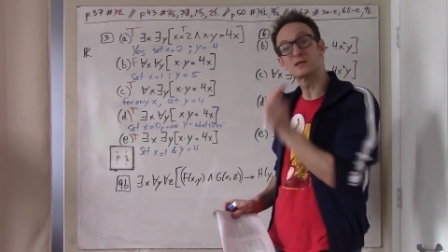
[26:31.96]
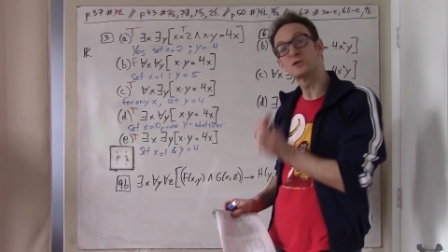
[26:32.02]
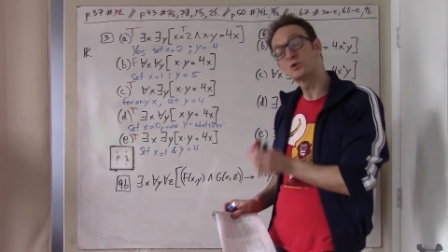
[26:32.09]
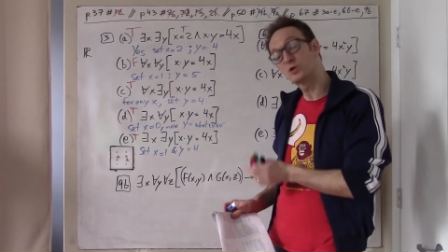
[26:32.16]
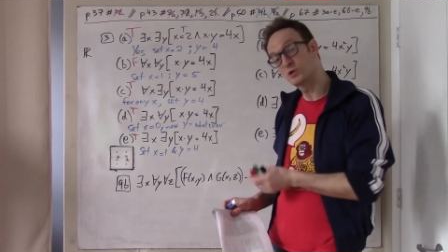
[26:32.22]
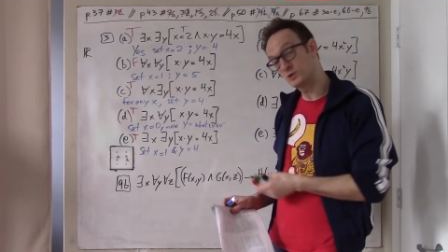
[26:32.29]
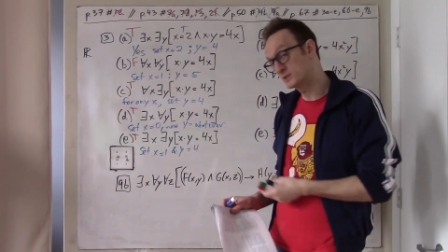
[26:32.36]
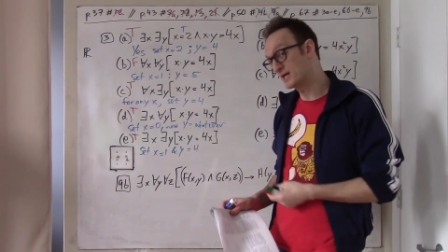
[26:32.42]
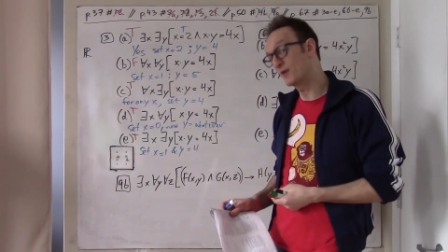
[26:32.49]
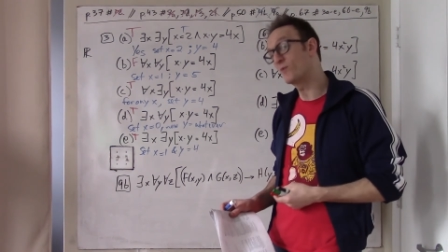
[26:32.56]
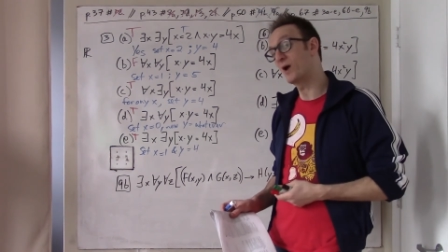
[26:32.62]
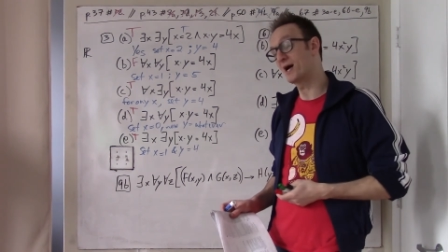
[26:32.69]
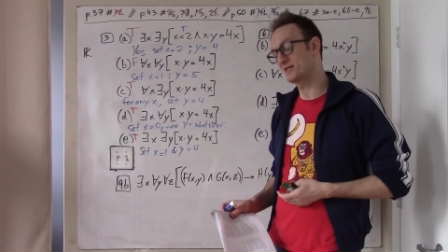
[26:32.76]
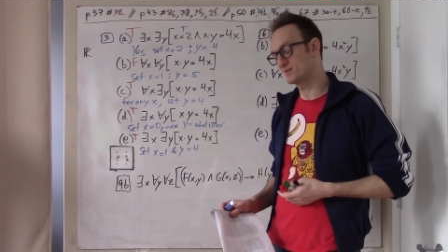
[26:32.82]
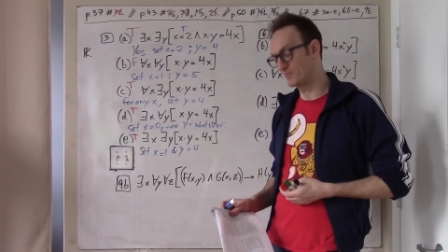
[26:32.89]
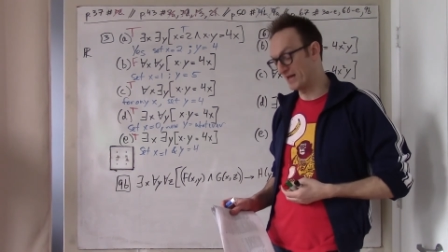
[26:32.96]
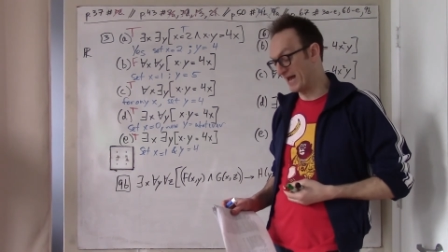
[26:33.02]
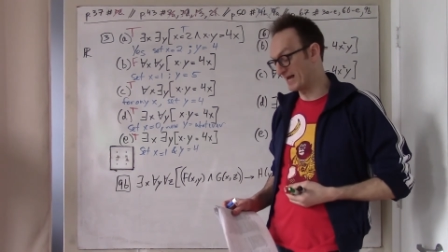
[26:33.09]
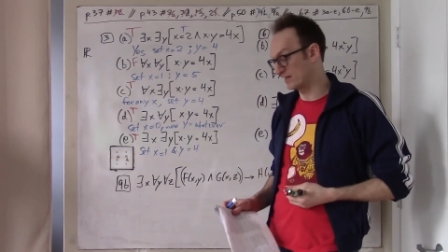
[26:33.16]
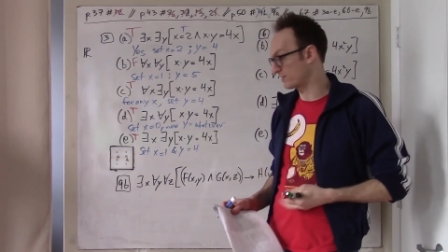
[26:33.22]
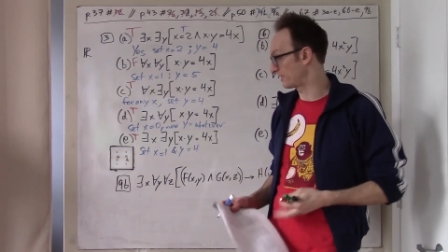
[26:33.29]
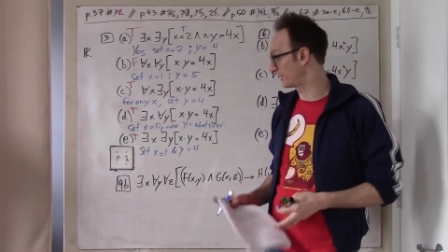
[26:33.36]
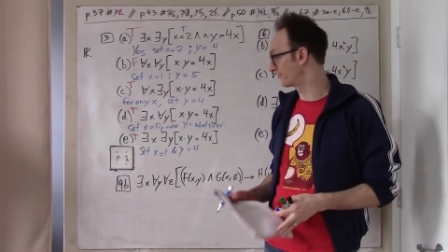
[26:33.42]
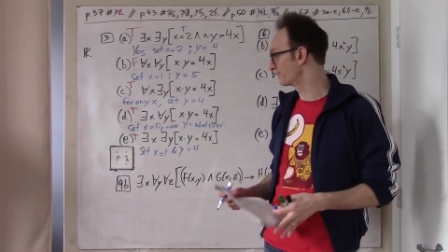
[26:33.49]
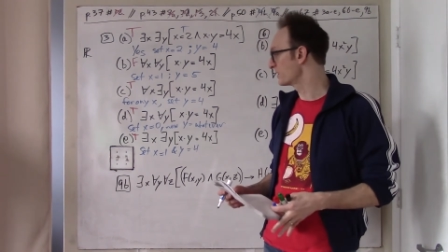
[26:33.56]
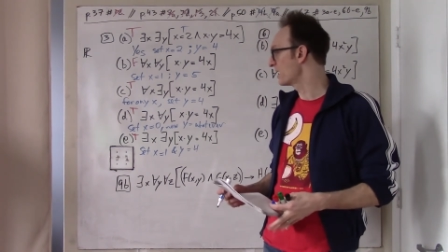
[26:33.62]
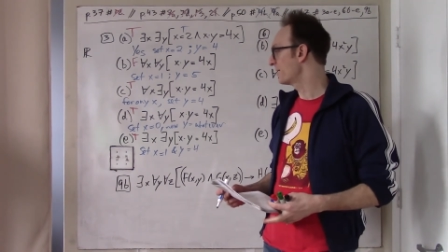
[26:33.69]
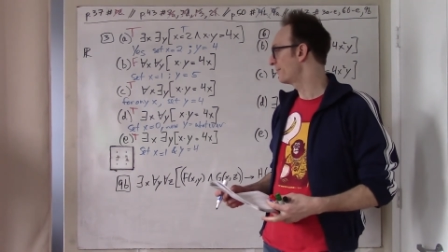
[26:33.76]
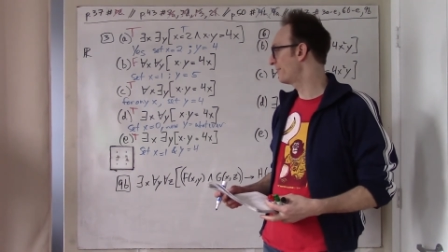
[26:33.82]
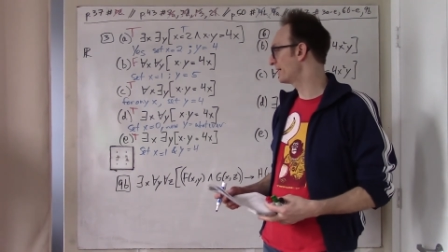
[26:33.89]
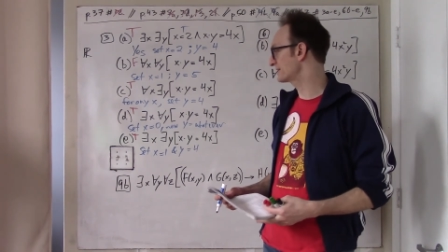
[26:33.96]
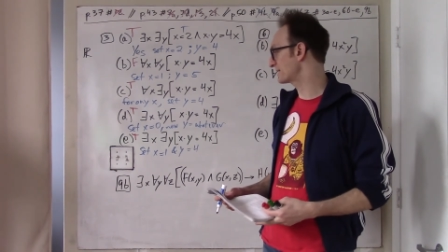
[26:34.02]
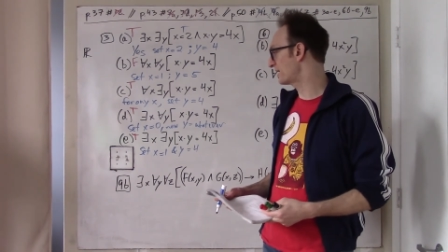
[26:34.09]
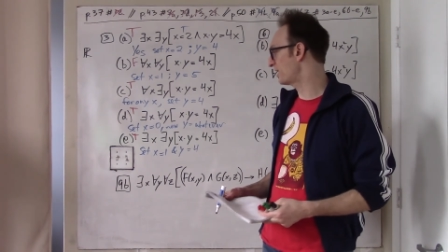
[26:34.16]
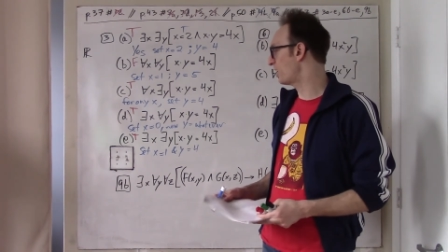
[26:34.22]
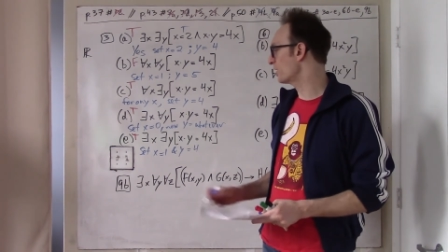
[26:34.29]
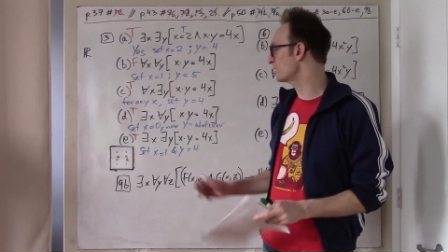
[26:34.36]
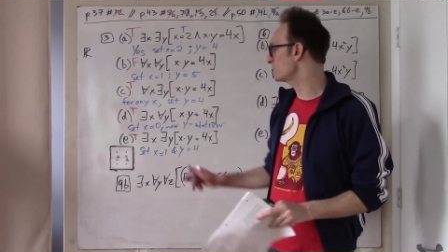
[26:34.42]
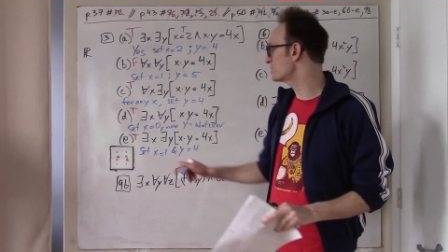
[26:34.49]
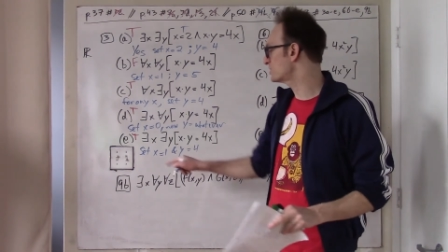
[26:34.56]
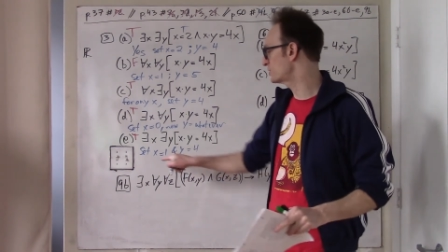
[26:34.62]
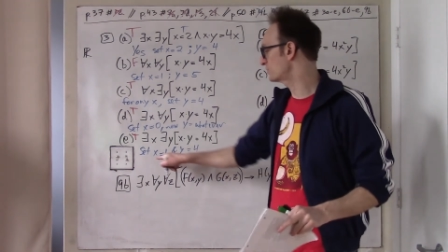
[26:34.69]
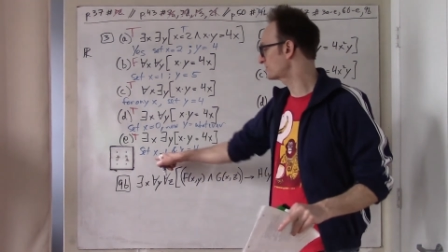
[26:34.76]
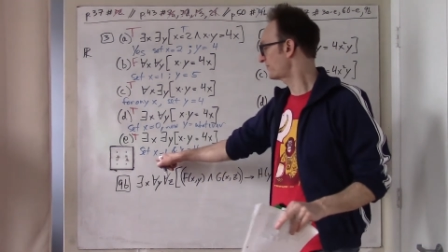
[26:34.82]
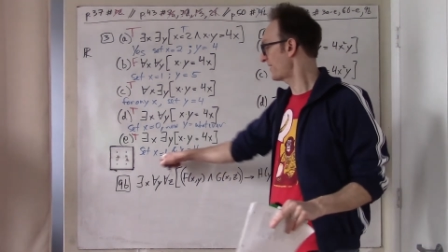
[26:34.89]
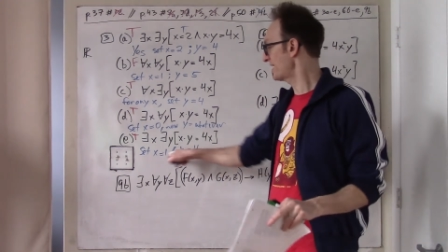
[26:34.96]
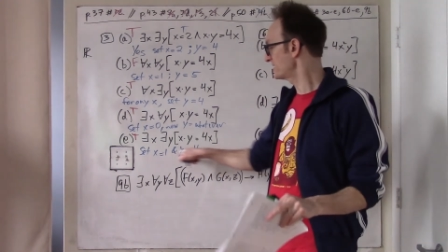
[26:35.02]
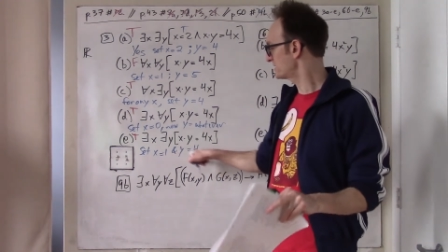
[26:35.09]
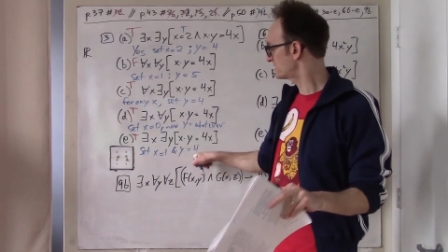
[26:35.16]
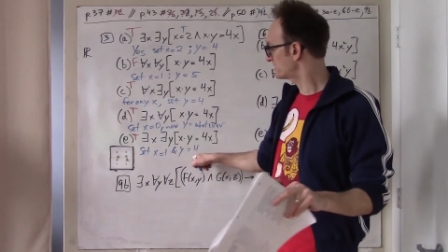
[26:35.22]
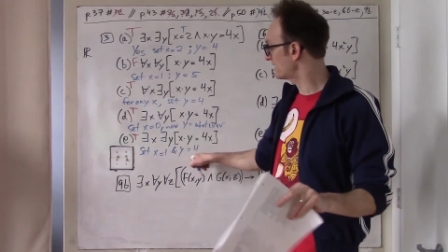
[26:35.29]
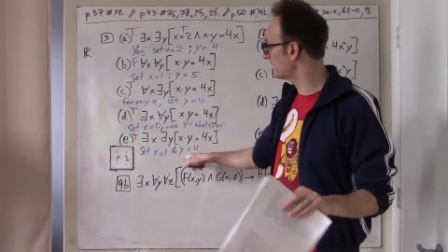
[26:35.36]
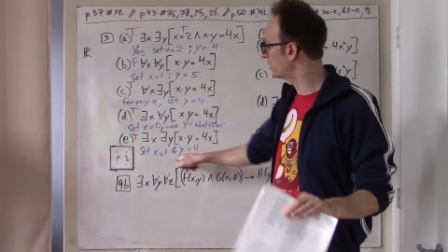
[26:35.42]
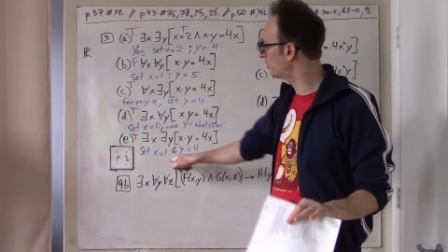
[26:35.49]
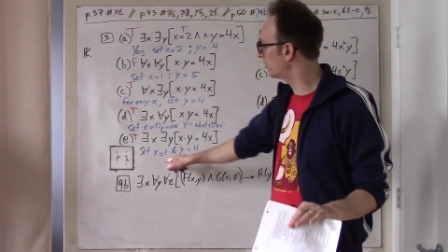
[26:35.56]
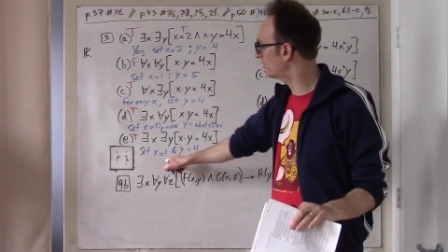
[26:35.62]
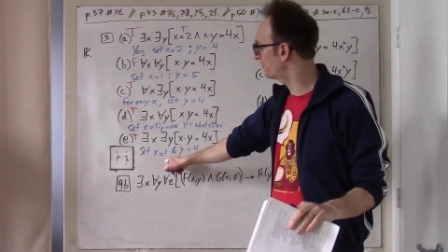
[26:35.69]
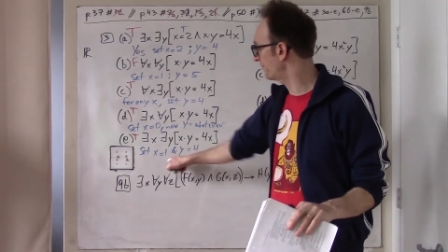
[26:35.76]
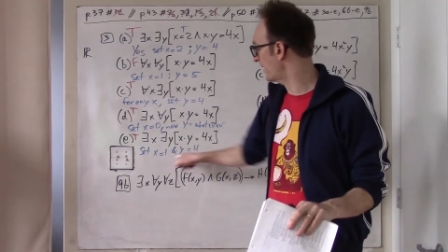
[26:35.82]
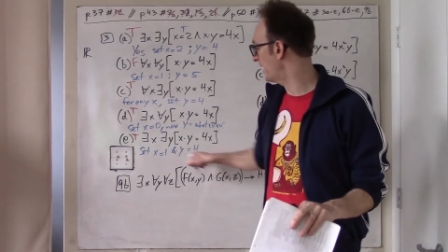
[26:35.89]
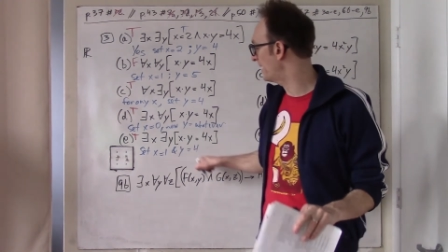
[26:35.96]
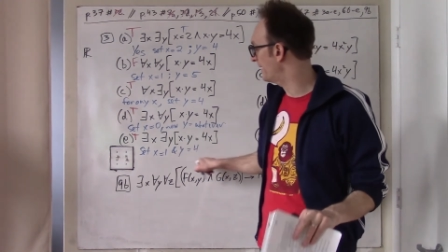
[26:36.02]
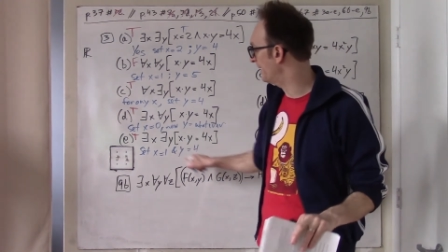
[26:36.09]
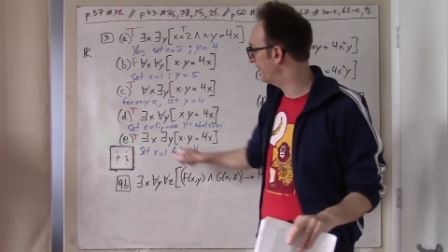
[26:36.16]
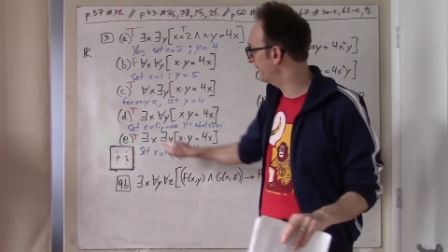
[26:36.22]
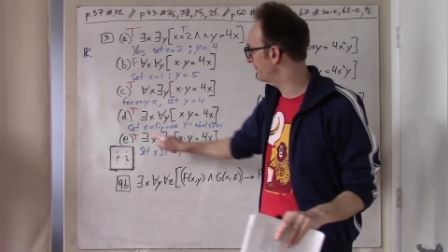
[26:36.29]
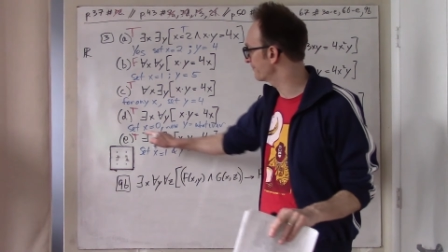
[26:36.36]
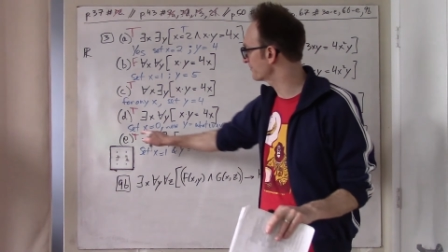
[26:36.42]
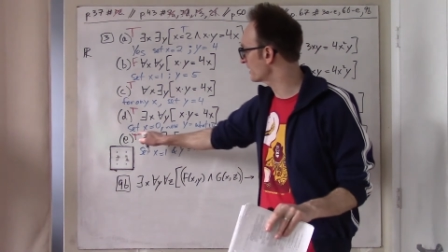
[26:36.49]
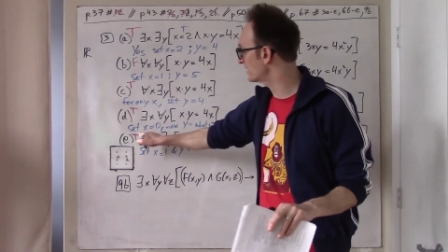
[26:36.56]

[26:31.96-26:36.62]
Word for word: you could set y to be anything. But uh, all you need to do is find a single um,